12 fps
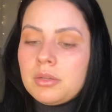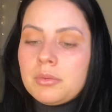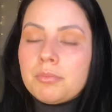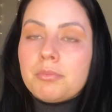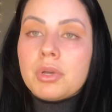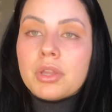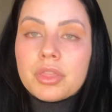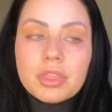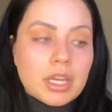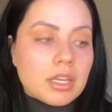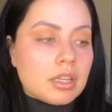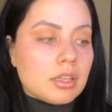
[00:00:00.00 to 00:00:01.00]
put
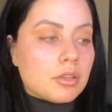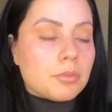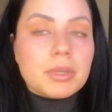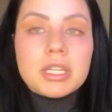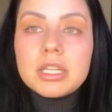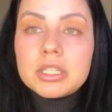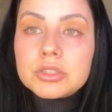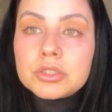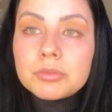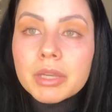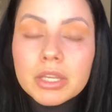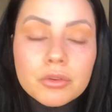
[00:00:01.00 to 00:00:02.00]
that a little bit into
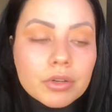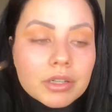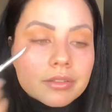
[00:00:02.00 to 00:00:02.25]
my crease